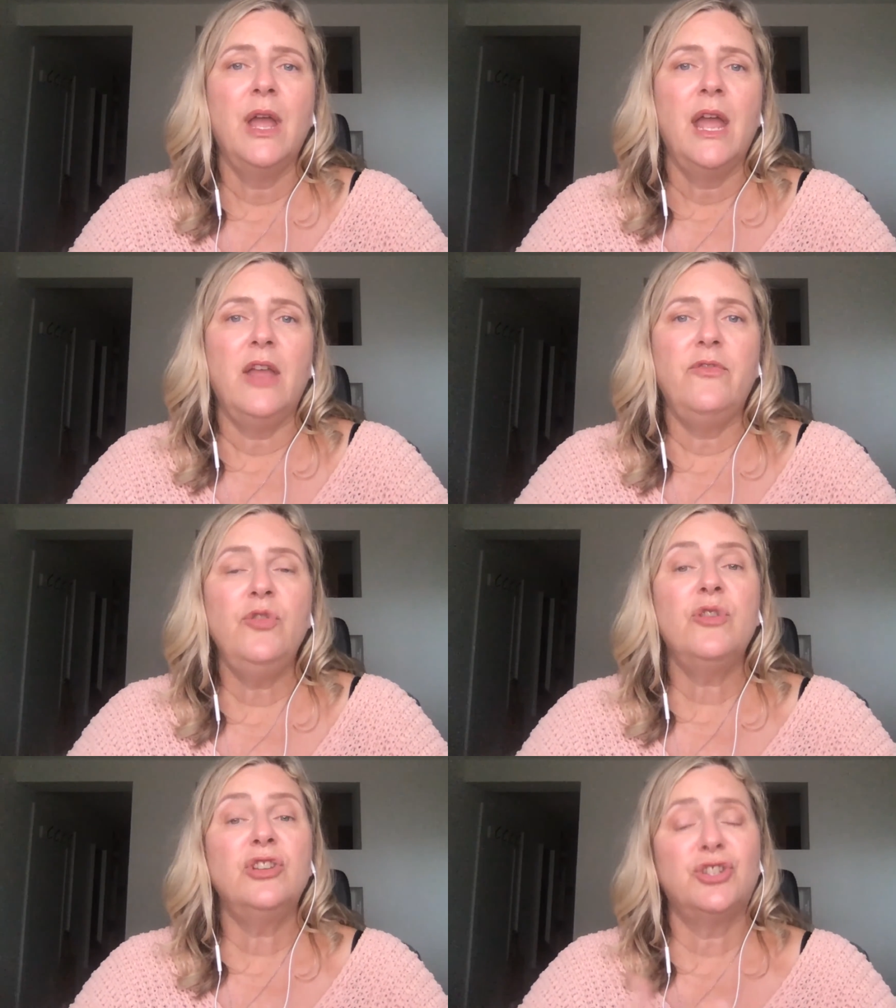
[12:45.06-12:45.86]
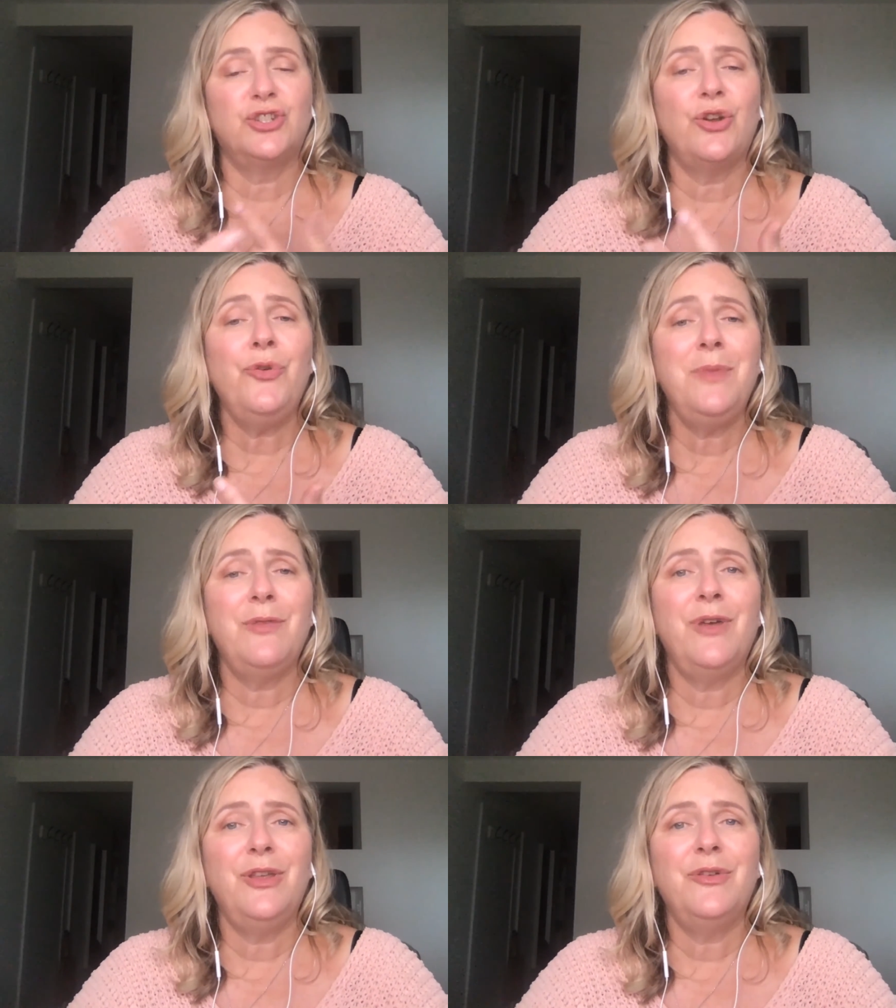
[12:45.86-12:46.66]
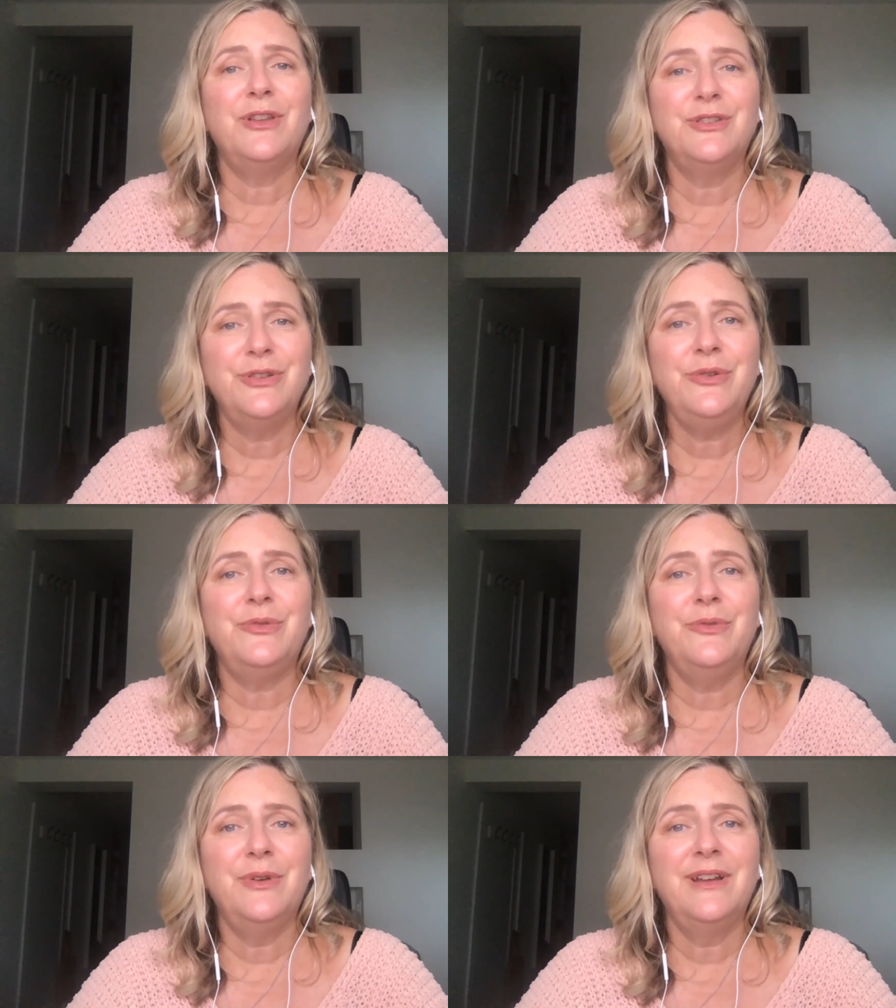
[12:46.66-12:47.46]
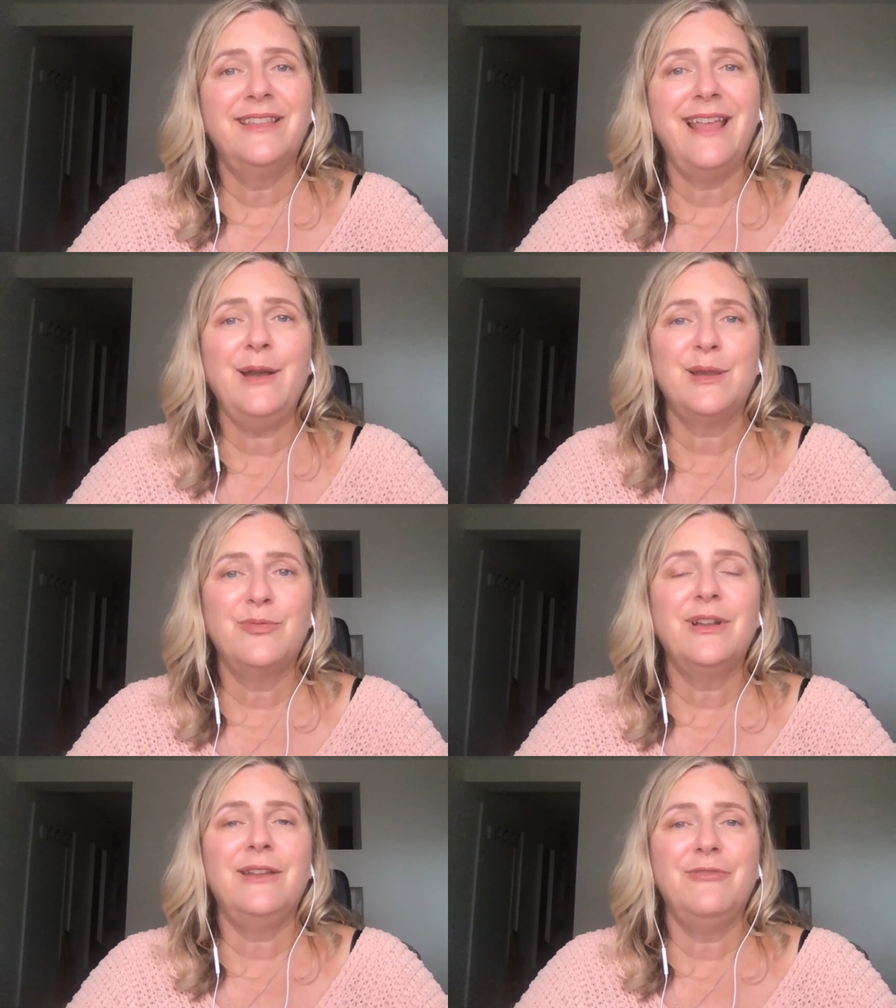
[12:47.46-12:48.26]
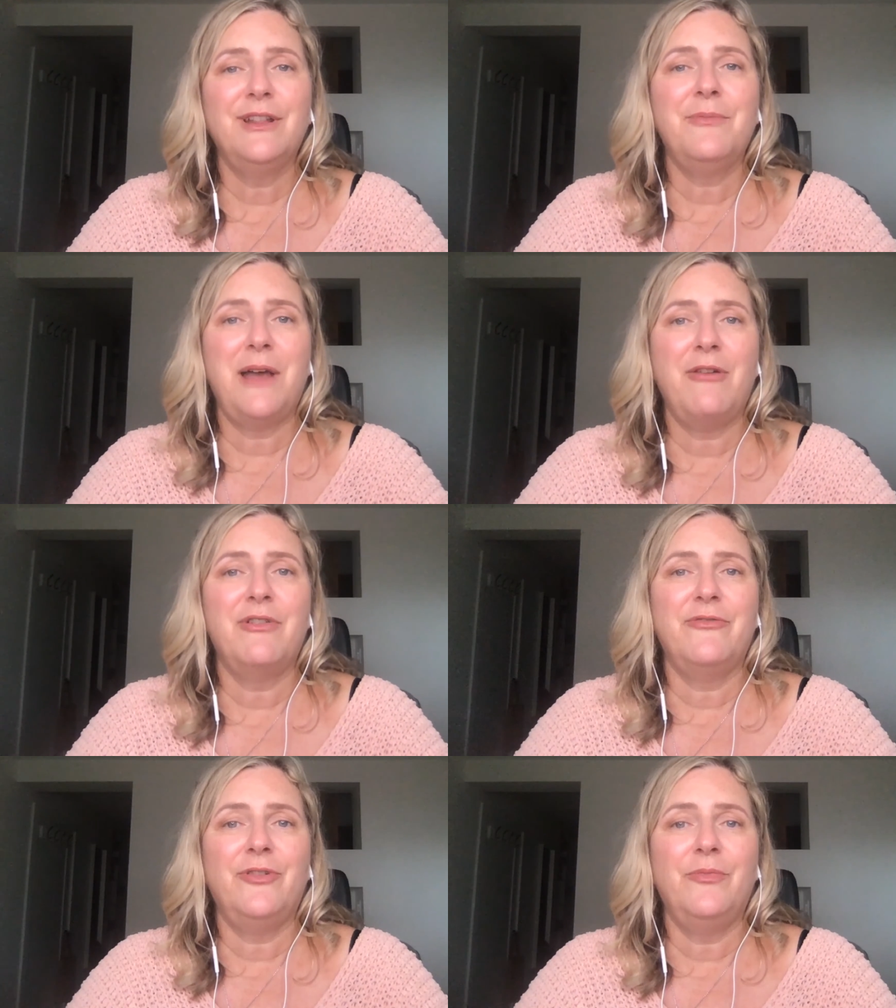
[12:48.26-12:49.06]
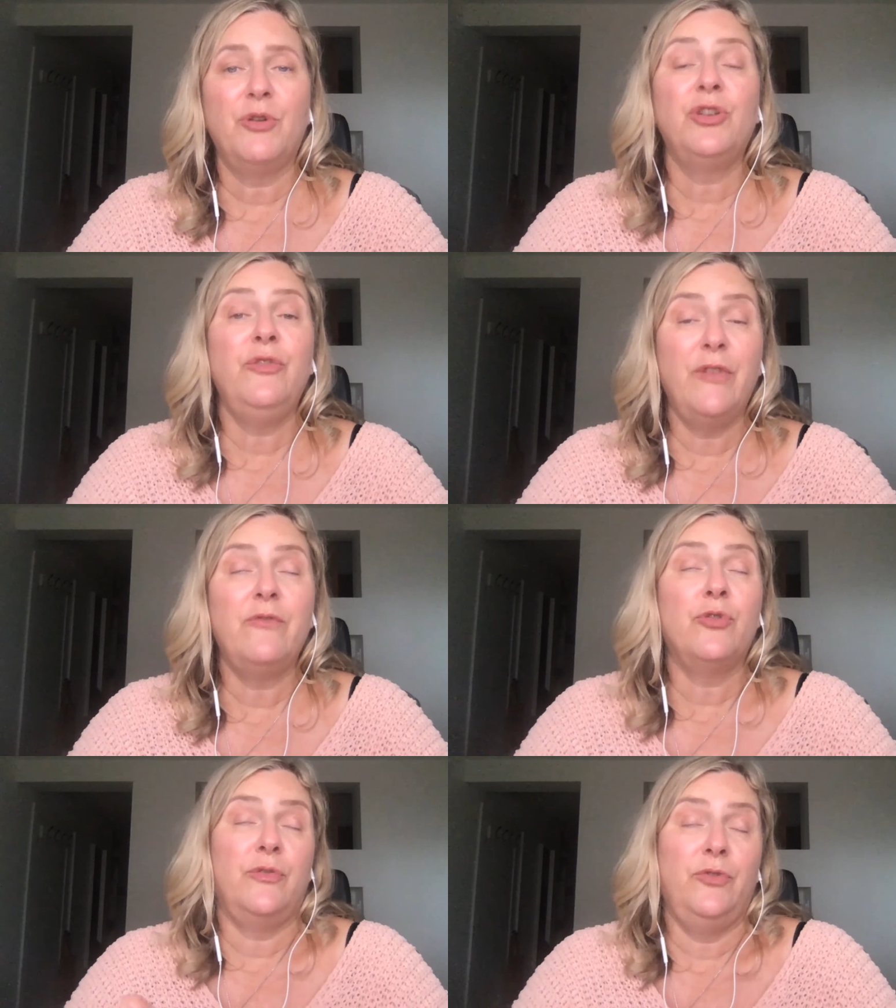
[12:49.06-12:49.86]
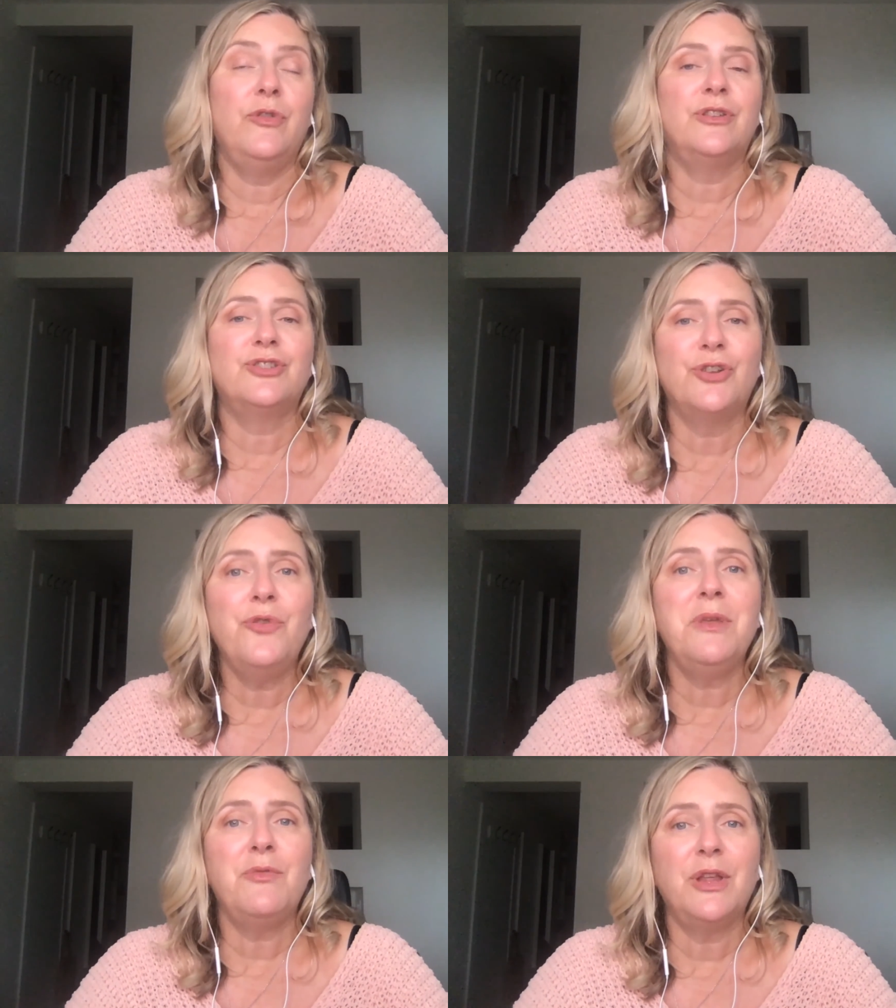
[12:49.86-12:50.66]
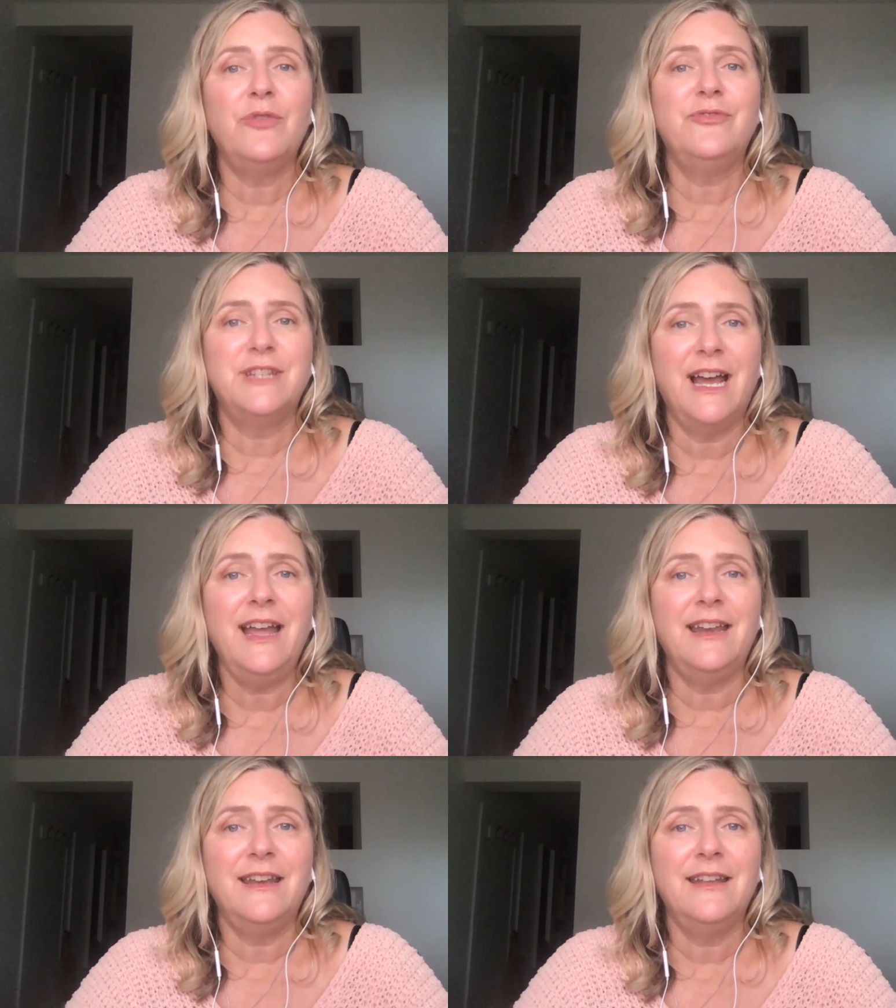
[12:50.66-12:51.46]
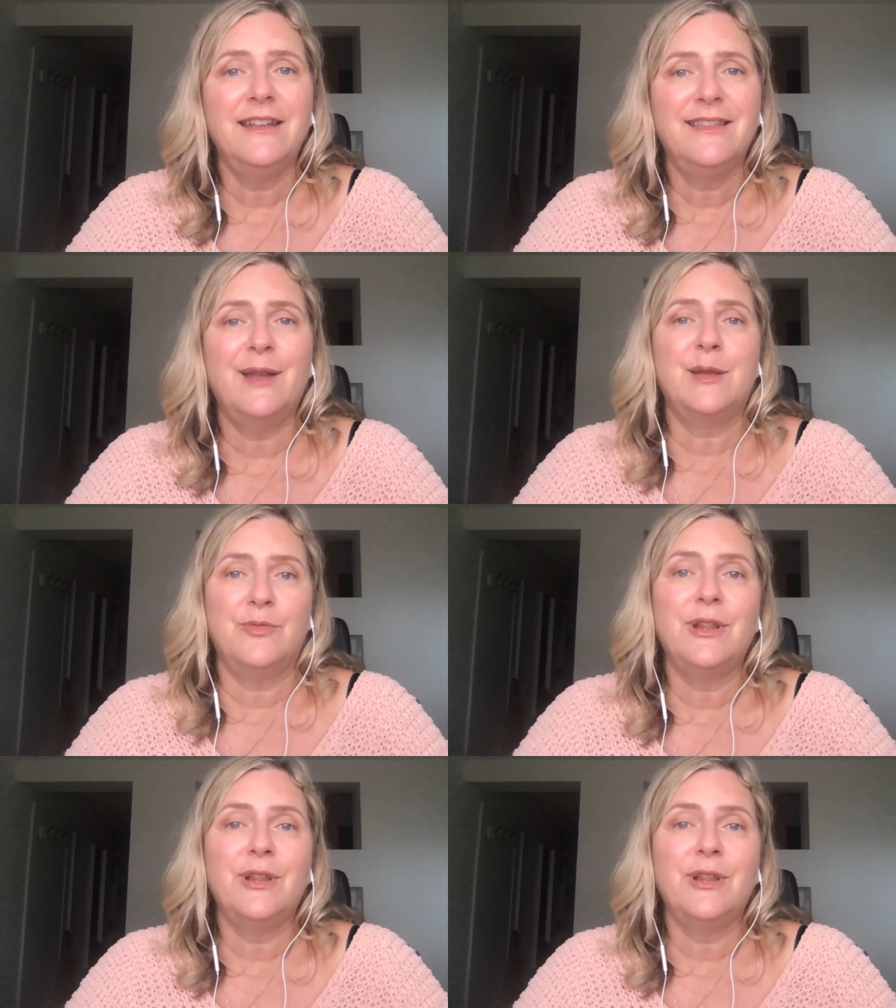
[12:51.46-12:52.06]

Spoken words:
if you can show me what you can do, that's really, really powerful. Or if you can show me what you've done, that's really